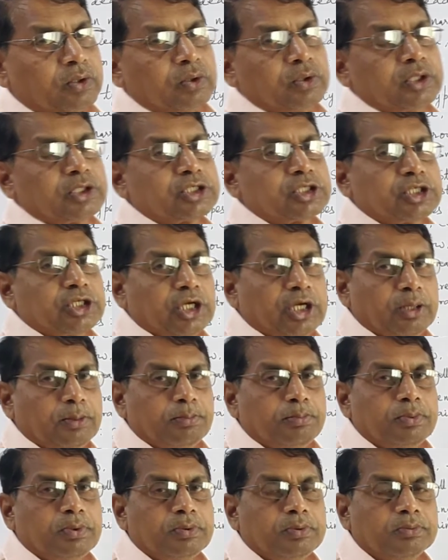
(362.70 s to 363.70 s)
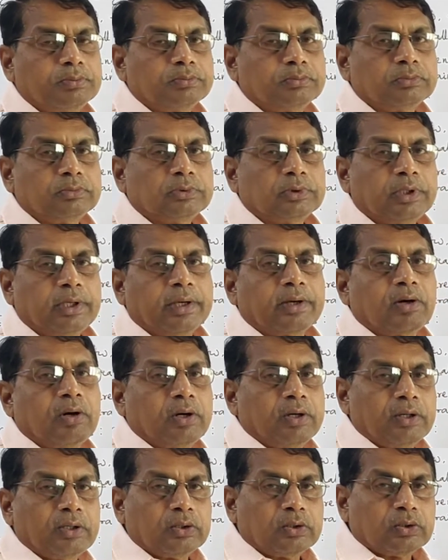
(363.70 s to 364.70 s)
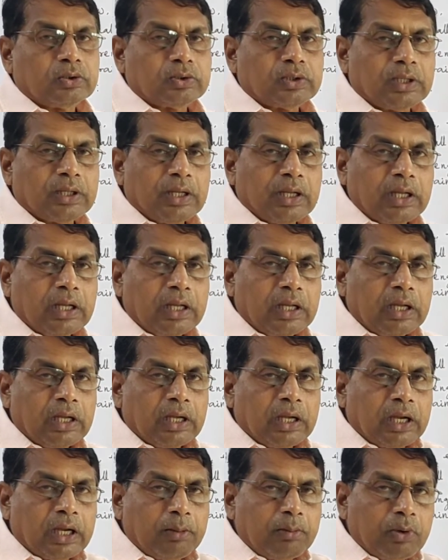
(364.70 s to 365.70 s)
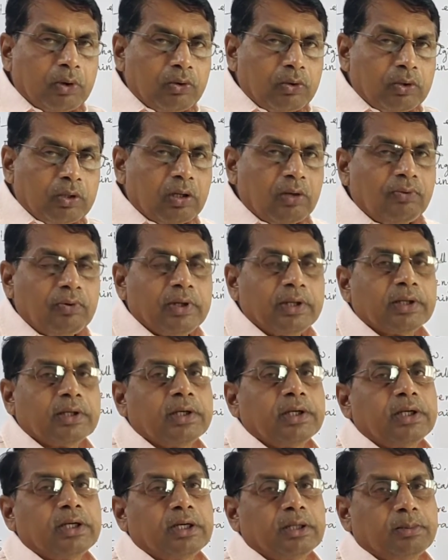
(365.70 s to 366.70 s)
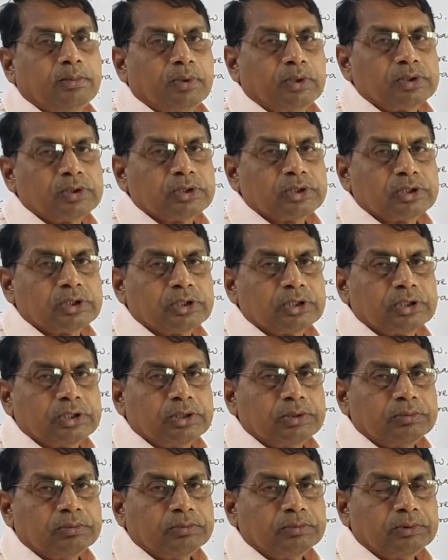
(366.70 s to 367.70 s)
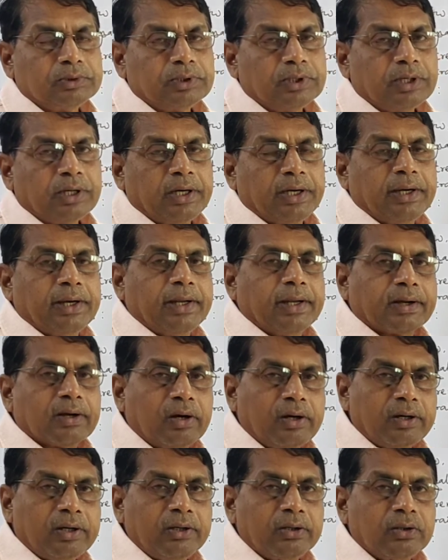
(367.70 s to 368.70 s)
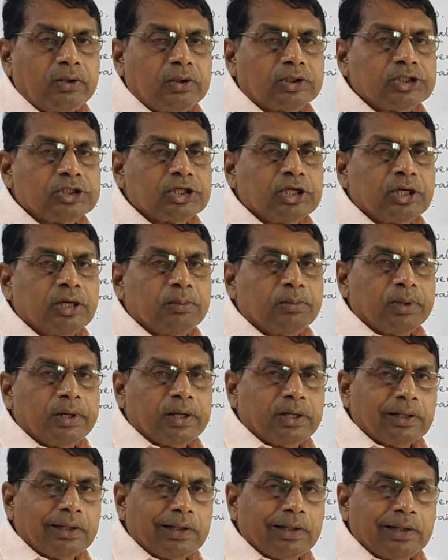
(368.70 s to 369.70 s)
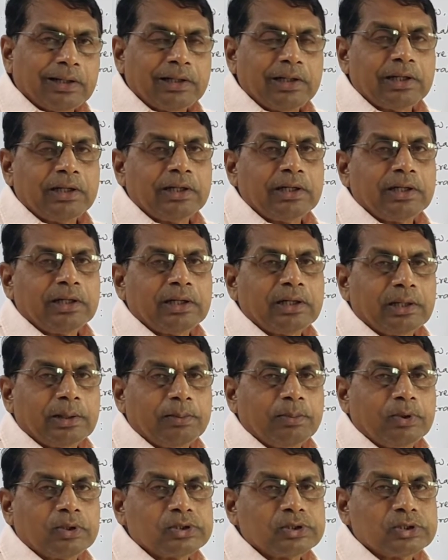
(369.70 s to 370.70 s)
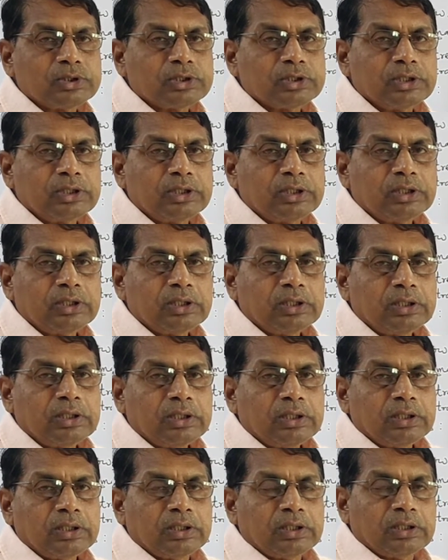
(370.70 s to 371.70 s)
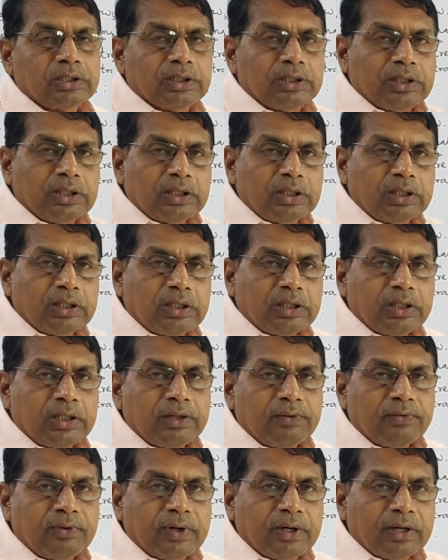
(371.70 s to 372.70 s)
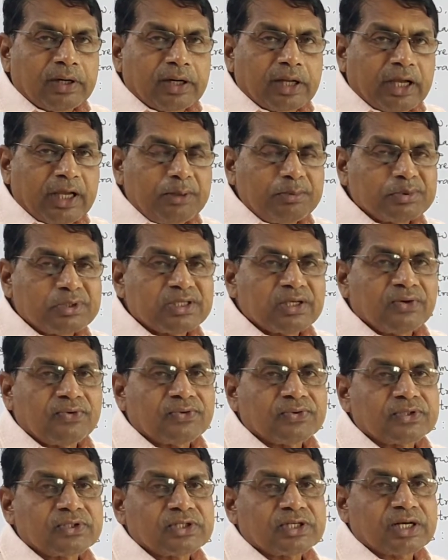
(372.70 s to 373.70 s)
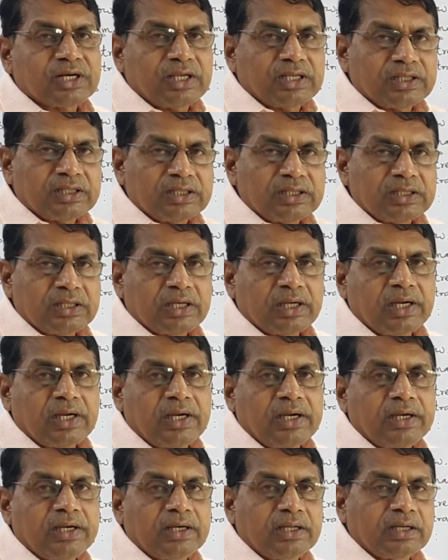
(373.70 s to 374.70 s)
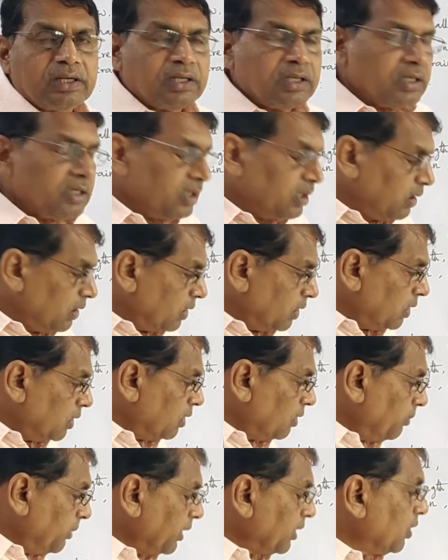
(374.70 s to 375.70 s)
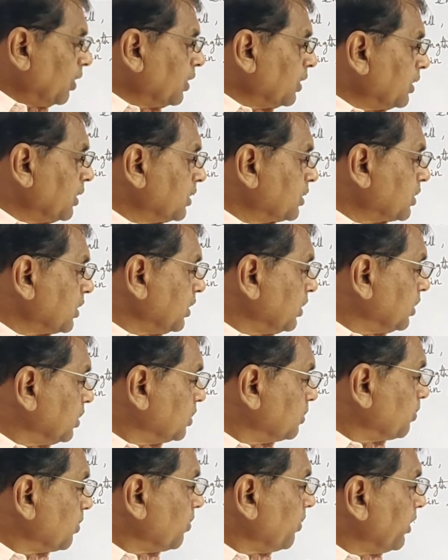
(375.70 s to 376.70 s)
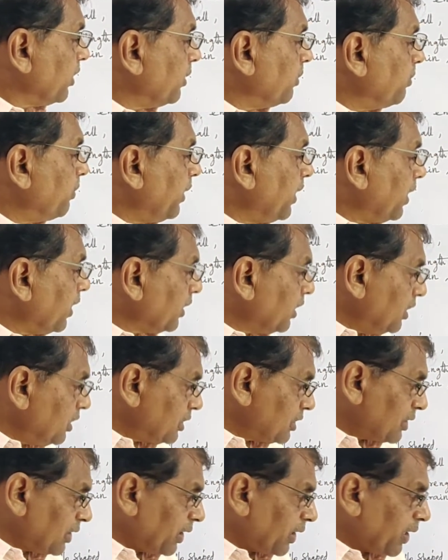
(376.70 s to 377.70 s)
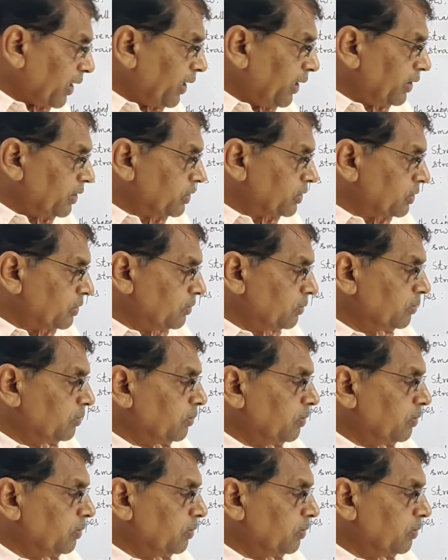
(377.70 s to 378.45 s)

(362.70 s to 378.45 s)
to the shape, according to the amount of lignin deposited, and according to shape and lignin deposited, the different types of strength and mechanical strength is provided. Brachysclerides